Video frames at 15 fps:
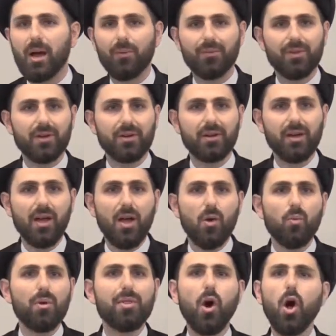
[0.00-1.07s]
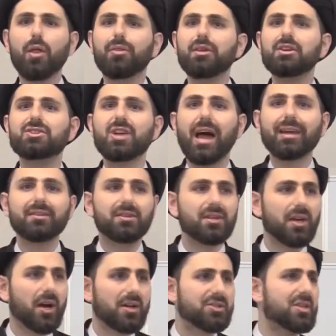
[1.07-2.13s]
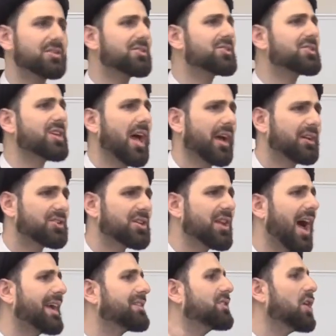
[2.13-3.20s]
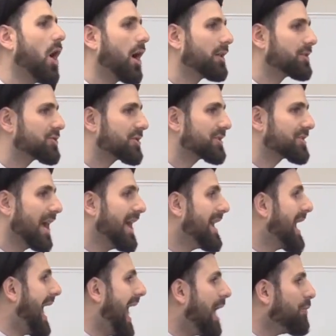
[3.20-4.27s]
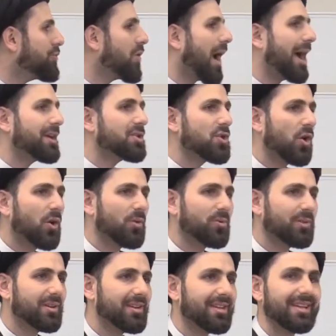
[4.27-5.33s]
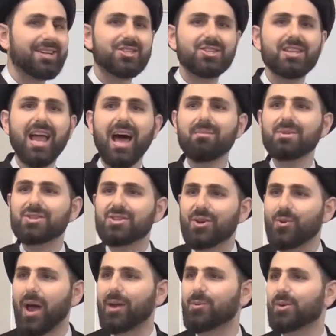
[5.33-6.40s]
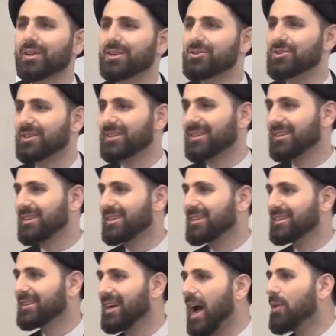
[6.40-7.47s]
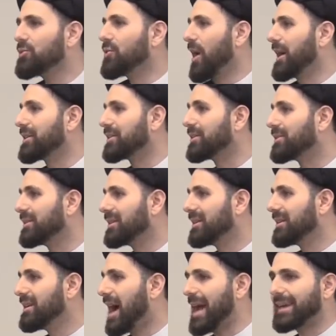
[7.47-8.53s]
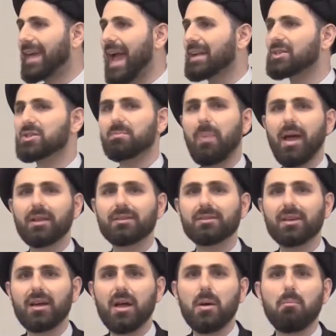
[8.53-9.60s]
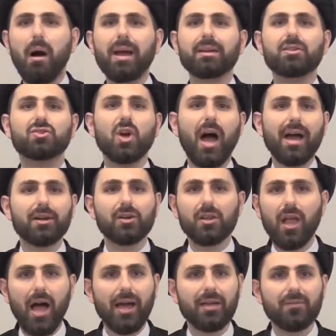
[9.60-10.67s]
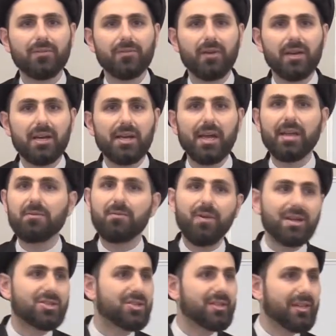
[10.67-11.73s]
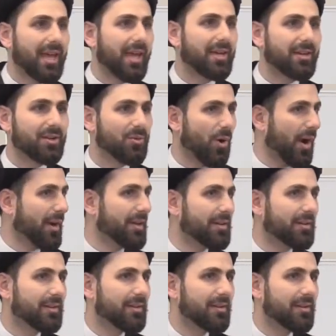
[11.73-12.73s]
out there, with all these ideas and sects and ideologies, how do I know Islam is the right religion? How do I know? I can't spend my entire life investigating, right?